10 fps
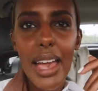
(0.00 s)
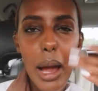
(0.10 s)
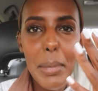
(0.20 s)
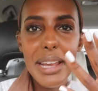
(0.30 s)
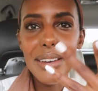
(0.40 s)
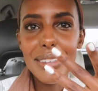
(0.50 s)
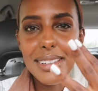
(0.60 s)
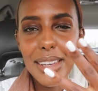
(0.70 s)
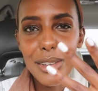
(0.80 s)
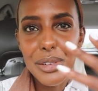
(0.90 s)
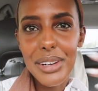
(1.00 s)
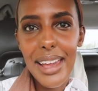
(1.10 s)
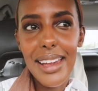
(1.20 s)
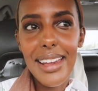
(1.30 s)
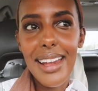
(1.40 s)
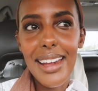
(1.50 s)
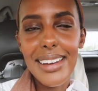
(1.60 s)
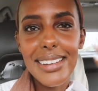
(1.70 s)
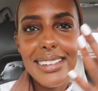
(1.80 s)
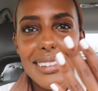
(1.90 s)
I got my nails done yesterday
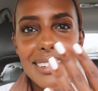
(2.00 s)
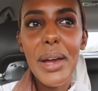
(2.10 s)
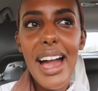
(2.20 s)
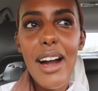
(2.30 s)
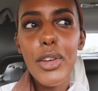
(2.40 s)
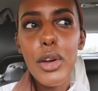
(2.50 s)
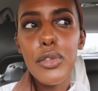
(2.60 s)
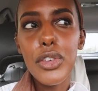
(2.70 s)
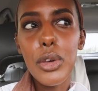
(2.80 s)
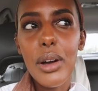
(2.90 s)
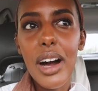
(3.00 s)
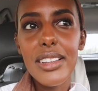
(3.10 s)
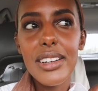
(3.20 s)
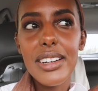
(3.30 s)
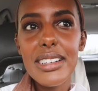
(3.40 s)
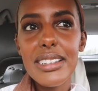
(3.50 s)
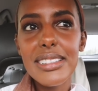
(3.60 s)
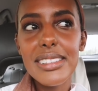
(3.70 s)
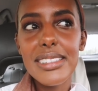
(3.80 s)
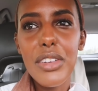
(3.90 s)
and so I have like a few
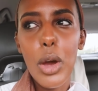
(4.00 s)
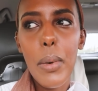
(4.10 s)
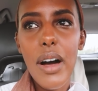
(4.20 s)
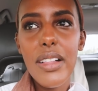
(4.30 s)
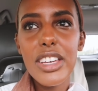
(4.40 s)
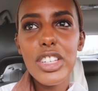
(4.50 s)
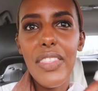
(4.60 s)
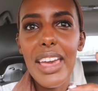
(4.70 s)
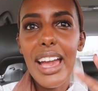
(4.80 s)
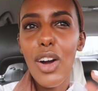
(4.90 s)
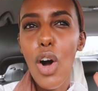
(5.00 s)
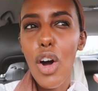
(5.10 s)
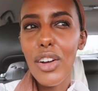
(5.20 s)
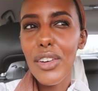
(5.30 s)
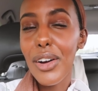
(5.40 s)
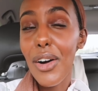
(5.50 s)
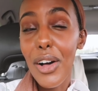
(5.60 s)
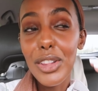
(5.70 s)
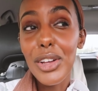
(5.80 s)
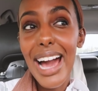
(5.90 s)
colors of nail polish and they all,
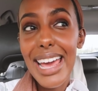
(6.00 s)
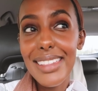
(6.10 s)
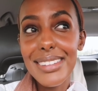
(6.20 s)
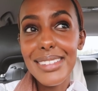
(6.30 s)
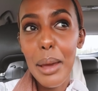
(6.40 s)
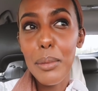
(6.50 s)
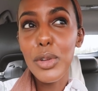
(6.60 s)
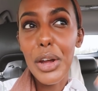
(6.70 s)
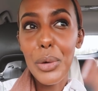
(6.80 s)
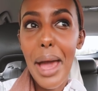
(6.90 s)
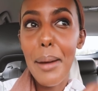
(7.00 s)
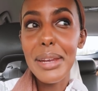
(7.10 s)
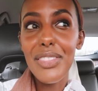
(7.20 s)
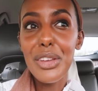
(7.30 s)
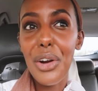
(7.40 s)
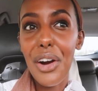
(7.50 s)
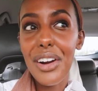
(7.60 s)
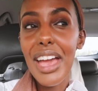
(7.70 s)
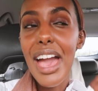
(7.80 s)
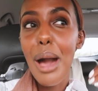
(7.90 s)
all look kind of the same so I grabbed it in the
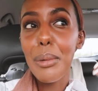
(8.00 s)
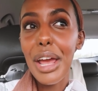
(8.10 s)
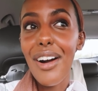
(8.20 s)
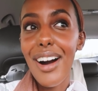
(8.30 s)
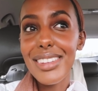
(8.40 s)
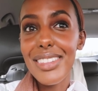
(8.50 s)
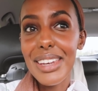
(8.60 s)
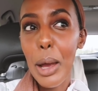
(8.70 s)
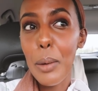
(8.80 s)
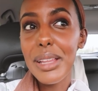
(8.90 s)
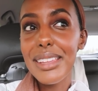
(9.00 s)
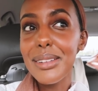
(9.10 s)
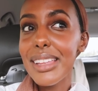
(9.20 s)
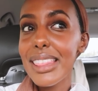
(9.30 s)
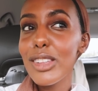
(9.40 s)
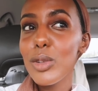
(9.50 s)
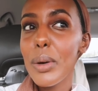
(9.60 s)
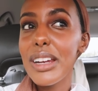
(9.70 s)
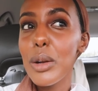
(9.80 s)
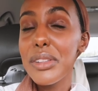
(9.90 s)
dark and when I got to the nail place I was like this
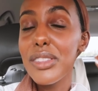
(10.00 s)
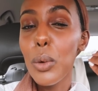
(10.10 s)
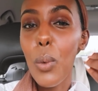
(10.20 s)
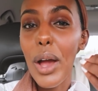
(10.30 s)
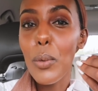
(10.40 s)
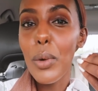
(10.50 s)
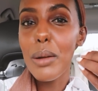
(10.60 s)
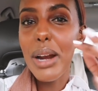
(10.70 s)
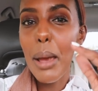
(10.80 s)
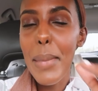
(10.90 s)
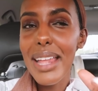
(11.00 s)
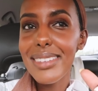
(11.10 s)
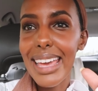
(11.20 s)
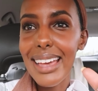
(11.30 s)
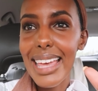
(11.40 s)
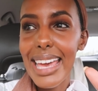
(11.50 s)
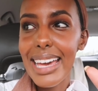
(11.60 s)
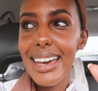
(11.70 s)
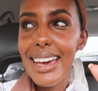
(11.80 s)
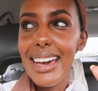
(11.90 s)
one and it was the white one but I meant to get like